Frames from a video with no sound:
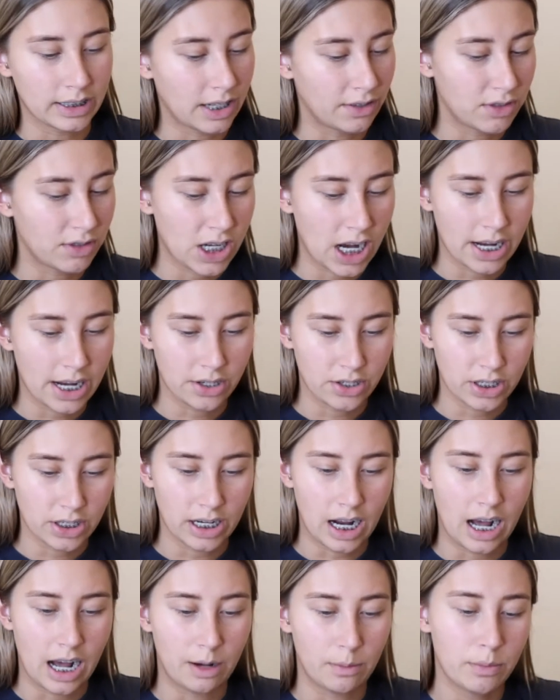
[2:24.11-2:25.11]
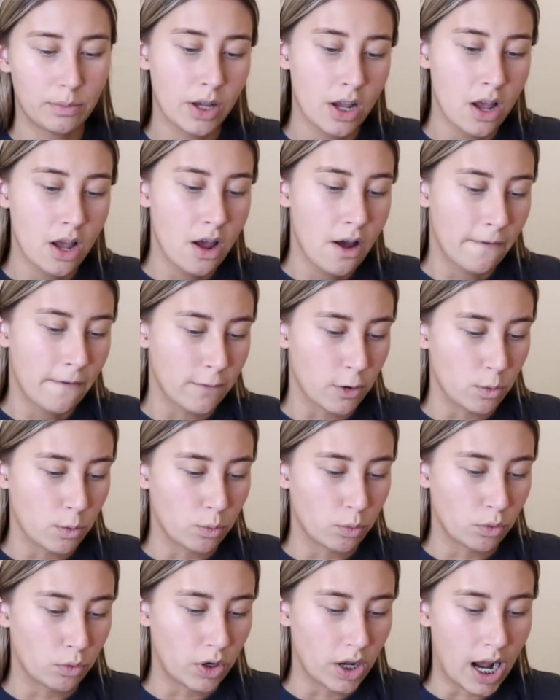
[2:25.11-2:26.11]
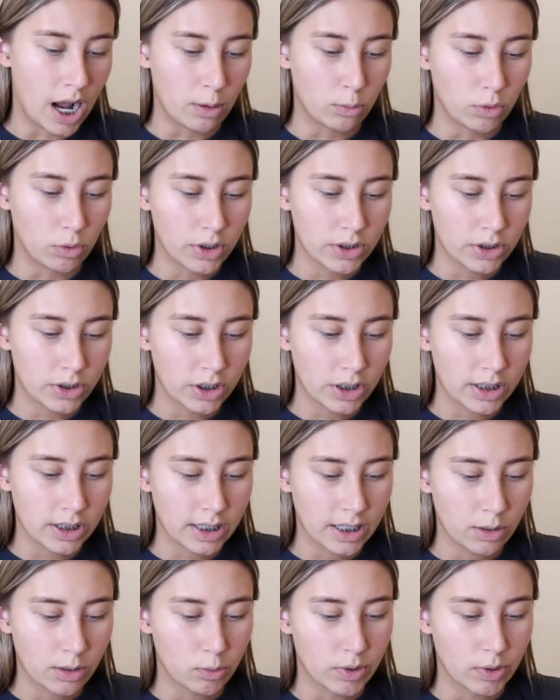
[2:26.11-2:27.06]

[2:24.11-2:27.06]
I've changed it up from what I was using,